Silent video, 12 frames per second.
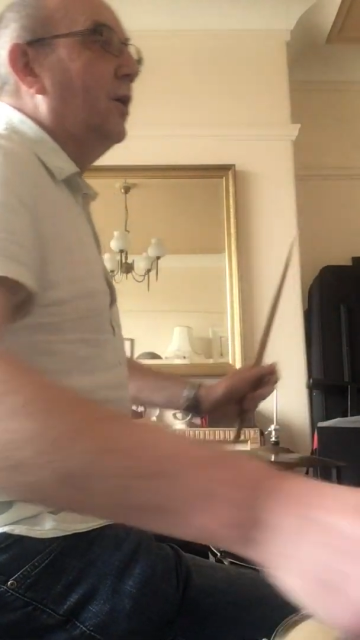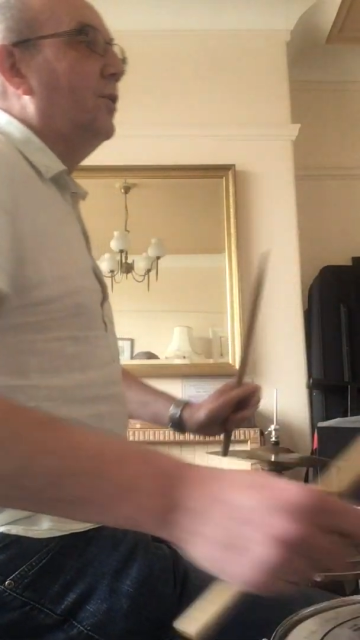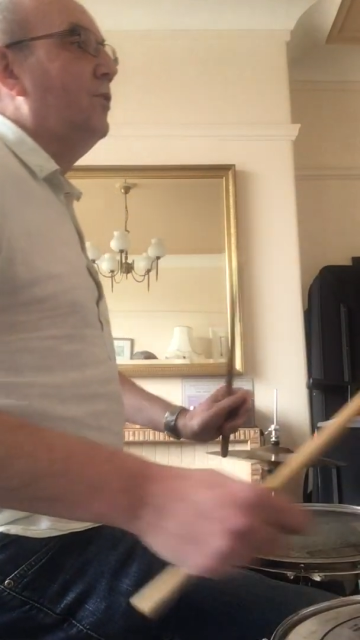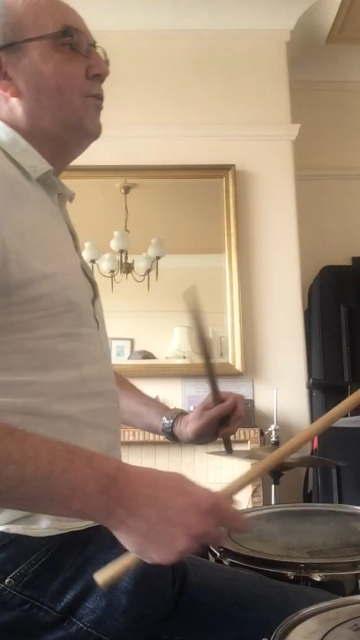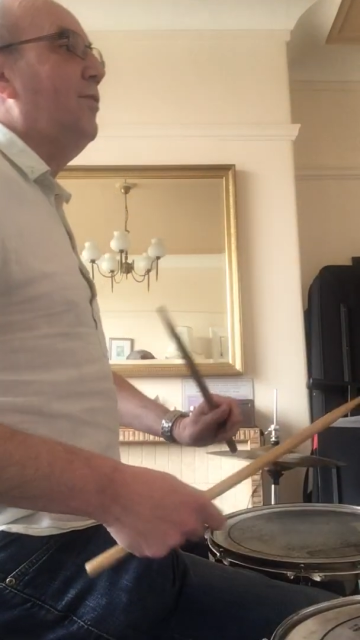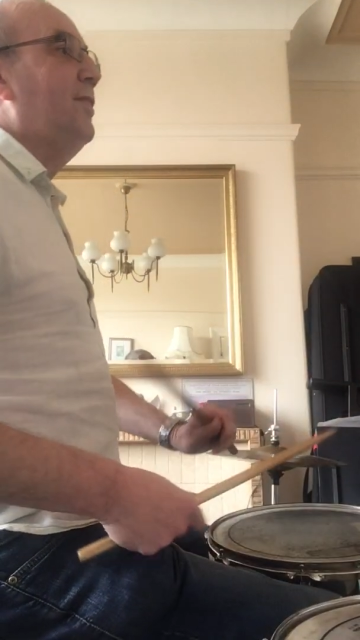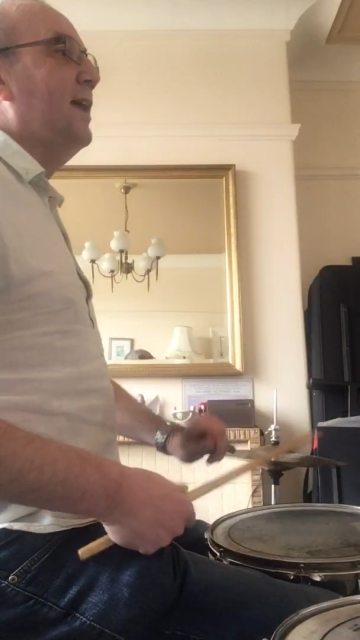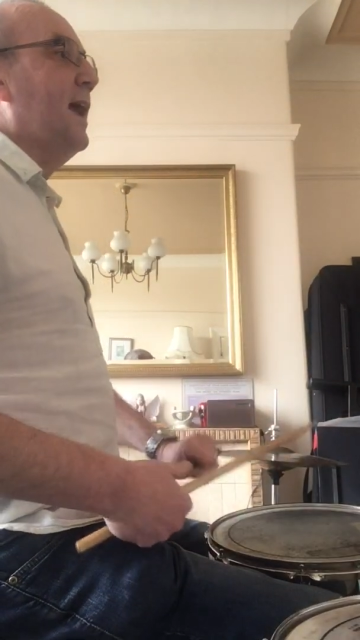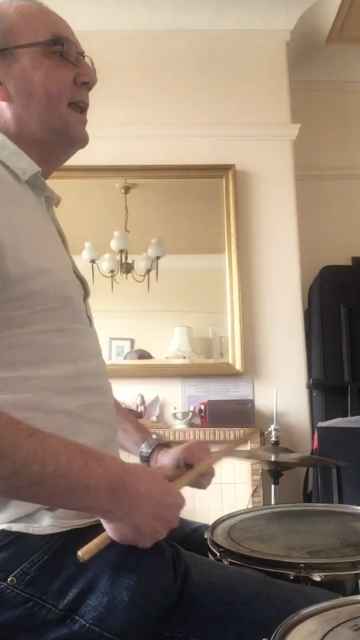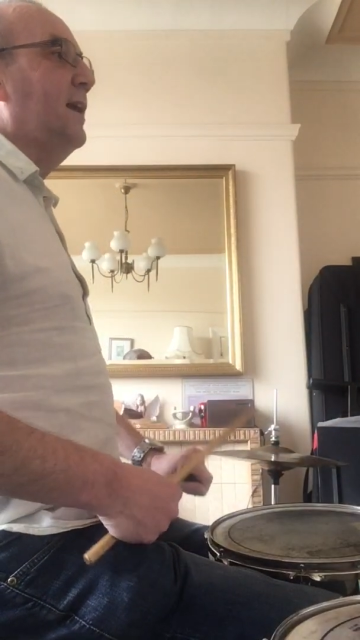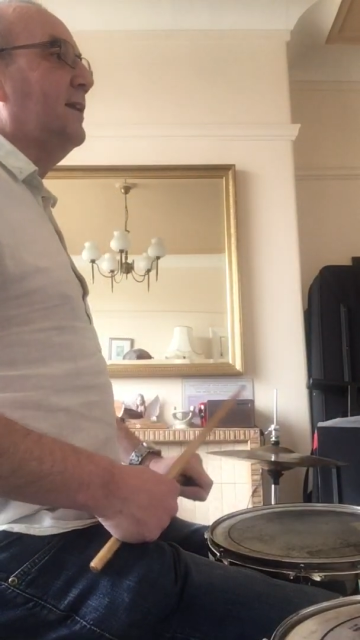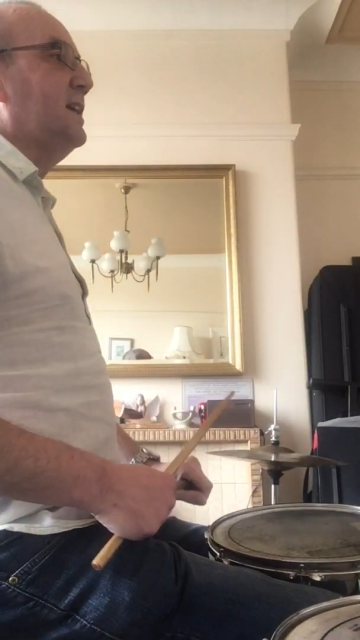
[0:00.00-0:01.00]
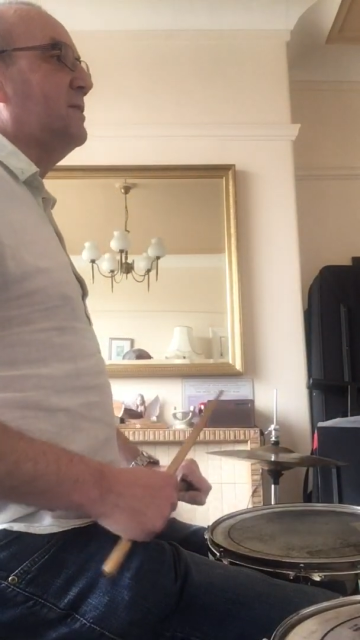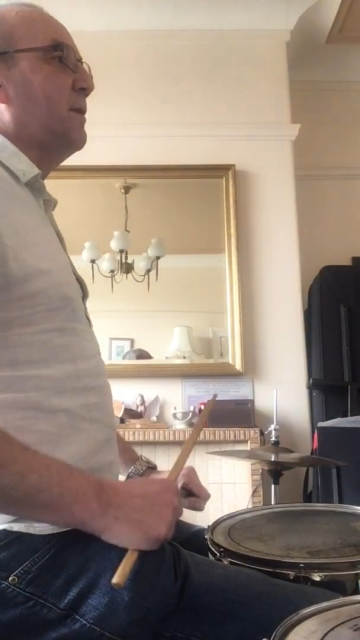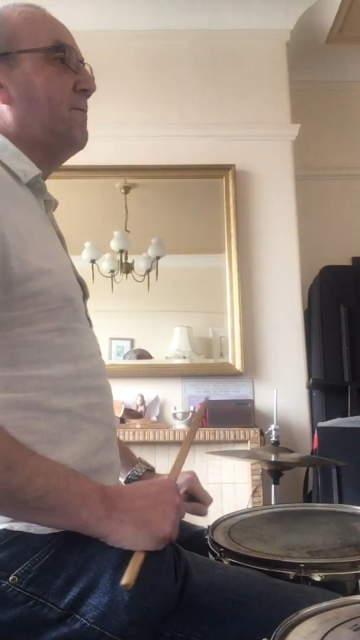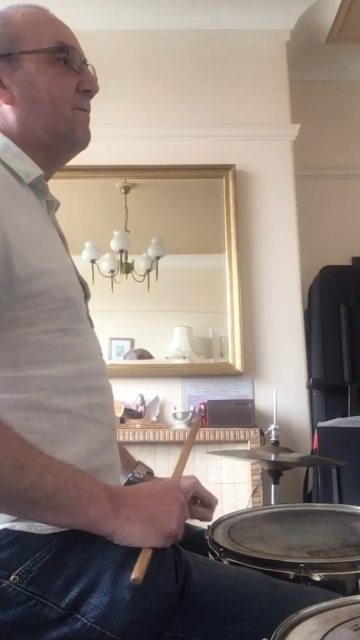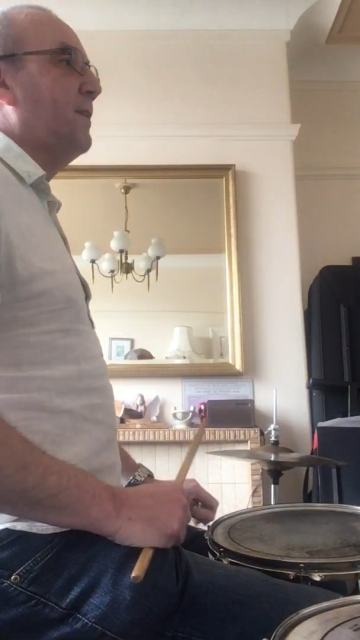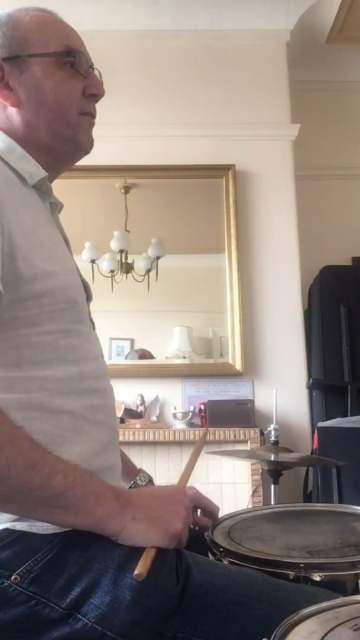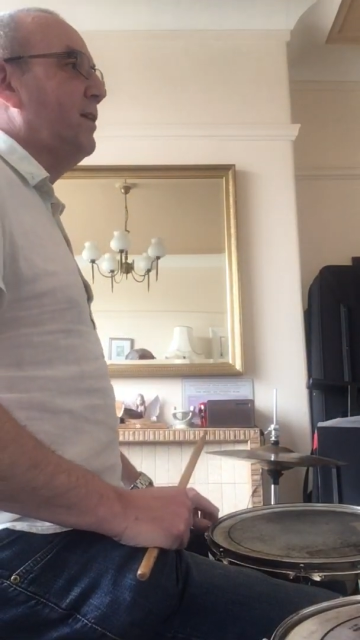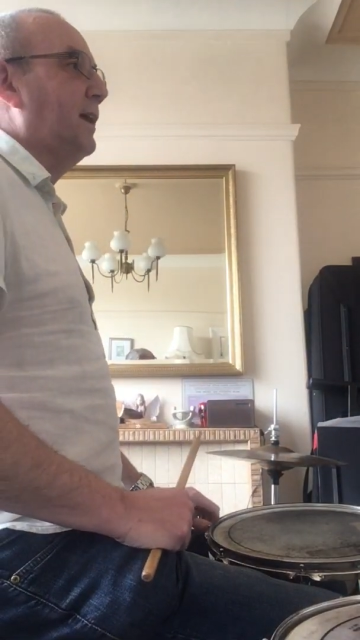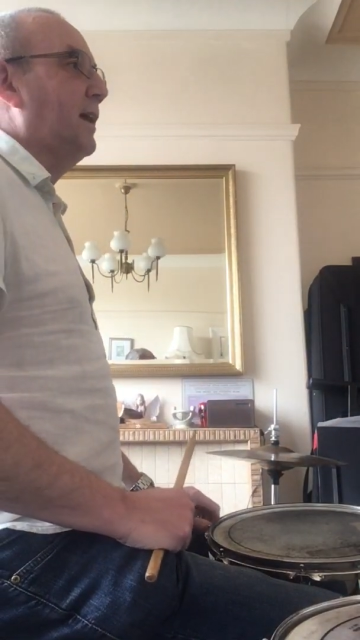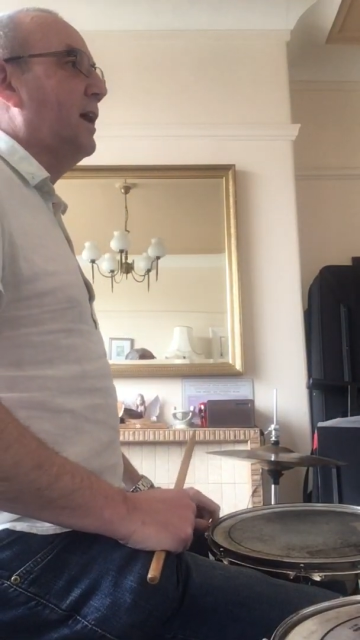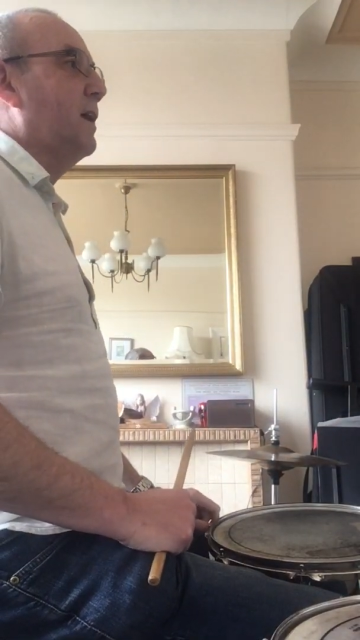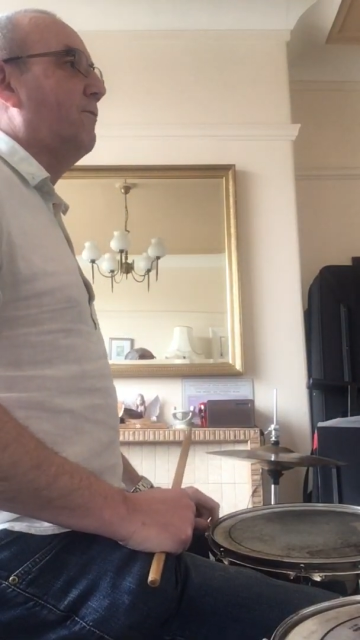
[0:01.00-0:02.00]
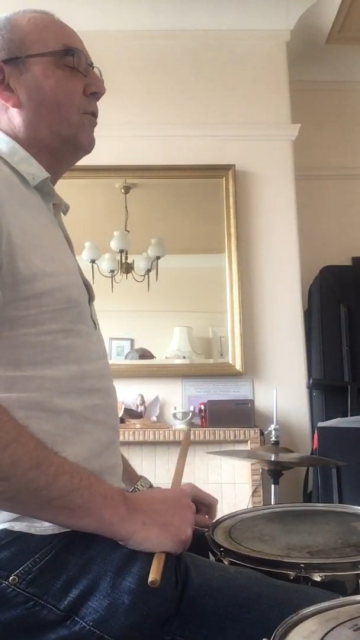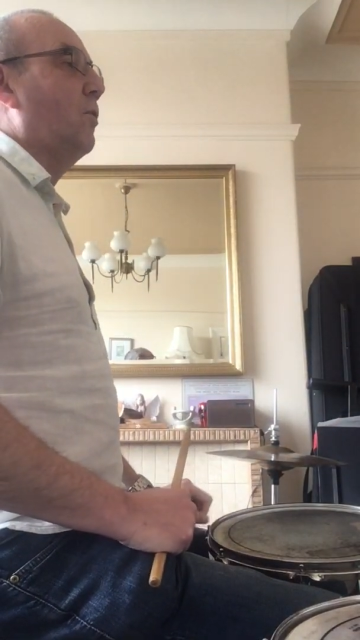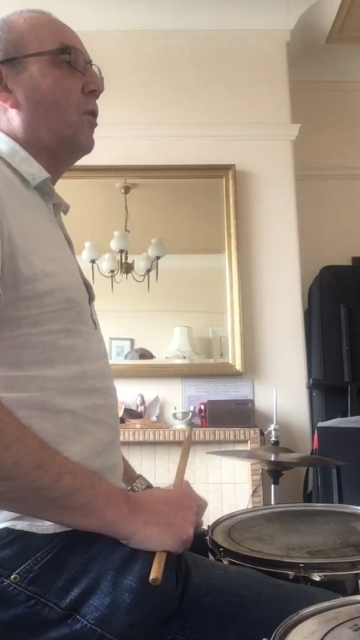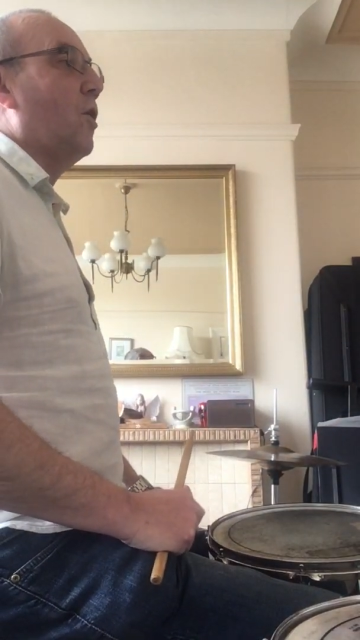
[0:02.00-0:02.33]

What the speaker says: You then need to be very careful